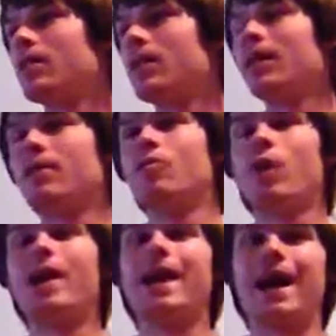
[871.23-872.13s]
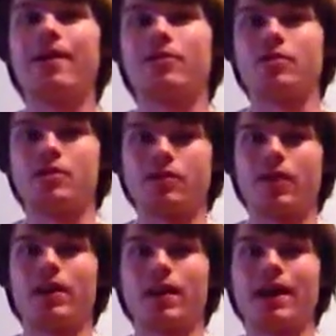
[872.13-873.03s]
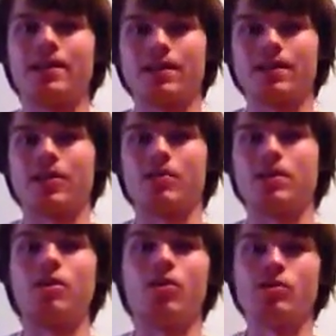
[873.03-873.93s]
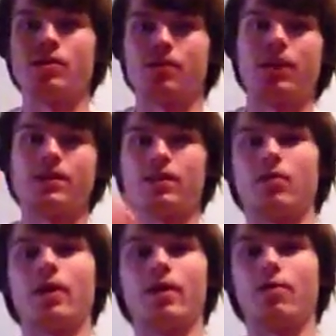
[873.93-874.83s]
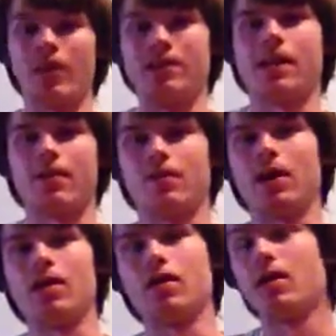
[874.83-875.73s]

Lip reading: Then right after his friend dies in his arms, he goes and fights in the ring and wins that fight.